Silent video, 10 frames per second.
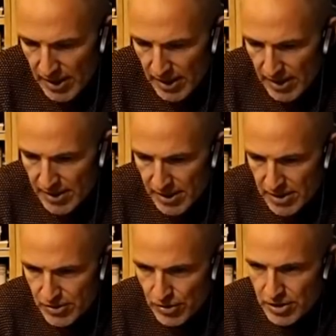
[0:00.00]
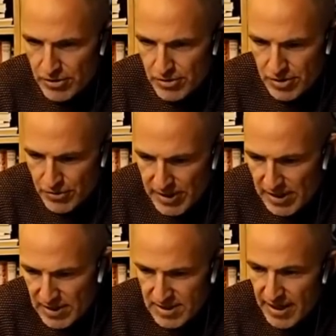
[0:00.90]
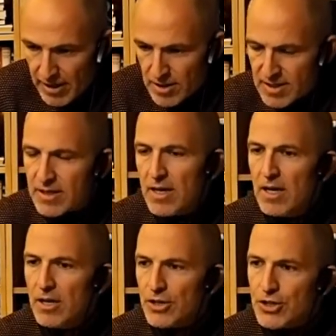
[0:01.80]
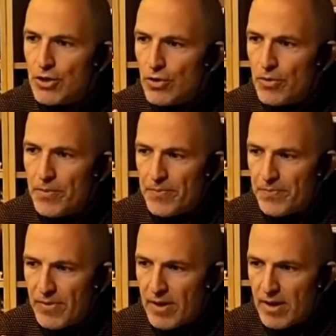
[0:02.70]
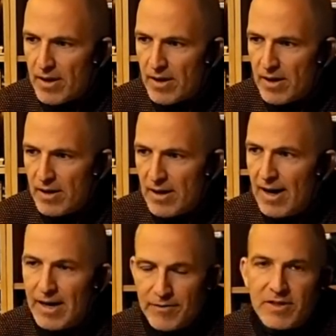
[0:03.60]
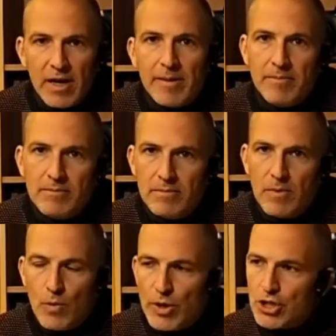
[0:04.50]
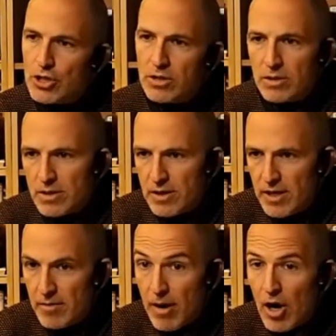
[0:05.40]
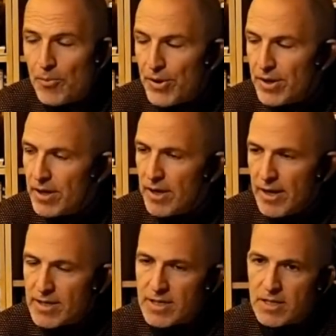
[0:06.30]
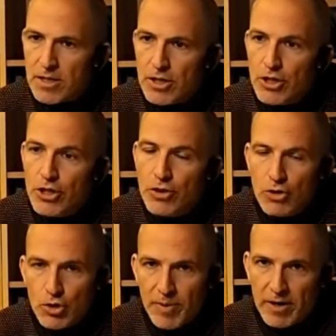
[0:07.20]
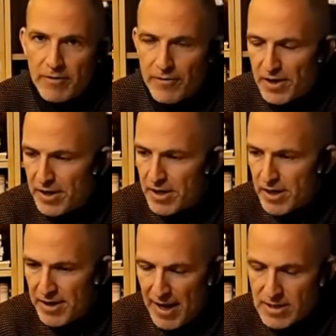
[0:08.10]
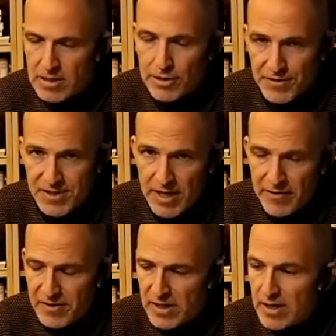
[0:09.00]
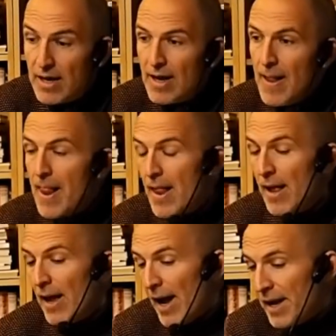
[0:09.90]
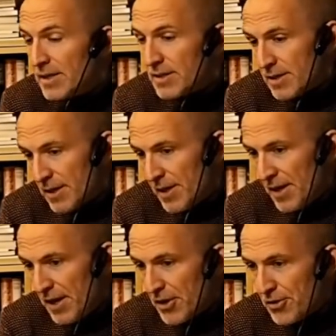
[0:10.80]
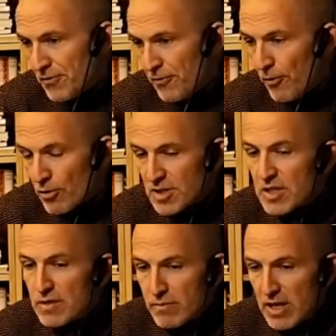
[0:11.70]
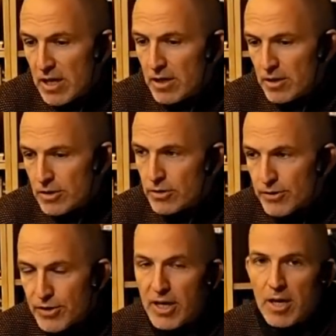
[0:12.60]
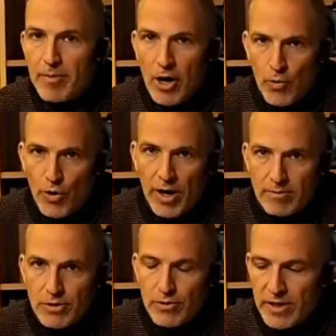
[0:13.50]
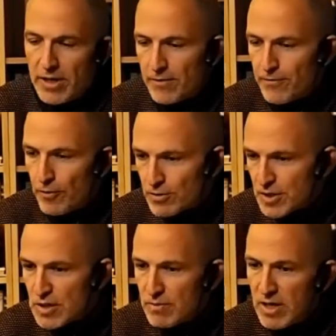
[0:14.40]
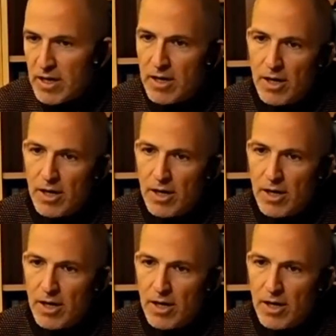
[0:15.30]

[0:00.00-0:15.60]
into a critical status. So I have time, which in my opinion is a huge benefit and adds a lot of safety. And it forces me to think about what I'm doing. It forces me